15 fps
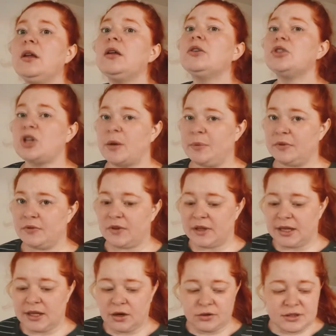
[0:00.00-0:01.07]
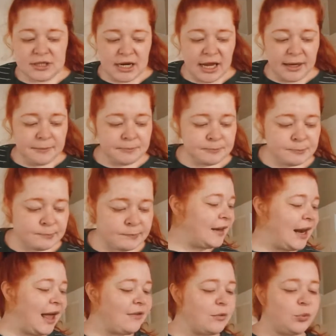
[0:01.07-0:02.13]
shopping for the kiddo today. I
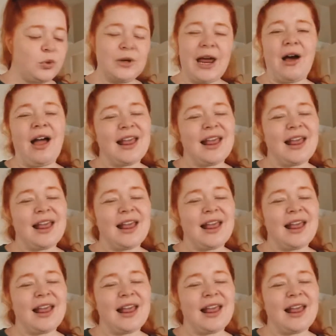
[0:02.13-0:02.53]
have it pulled out.